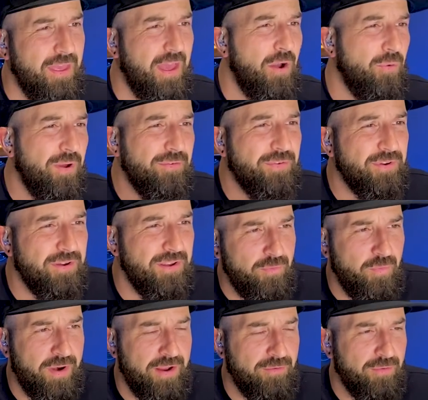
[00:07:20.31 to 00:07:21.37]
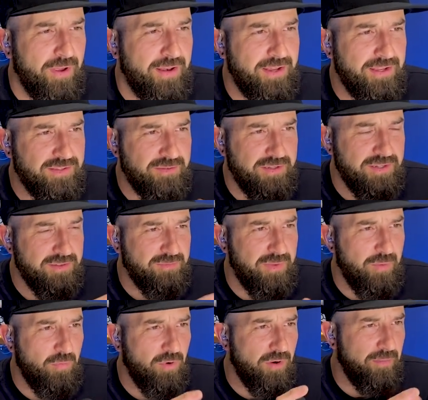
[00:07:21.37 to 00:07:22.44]
However, when I read his
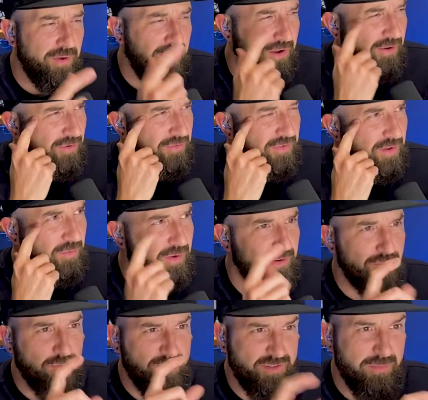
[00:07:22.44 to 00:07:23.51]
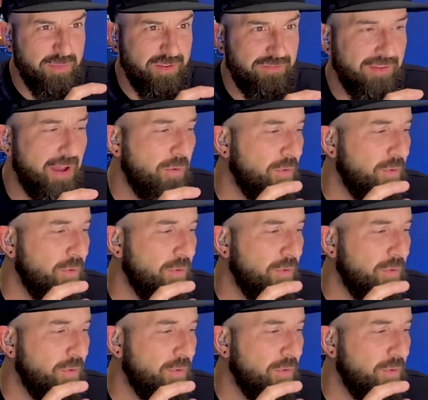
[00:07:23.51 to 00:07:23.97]
memoir biography, whatever it was, the big fat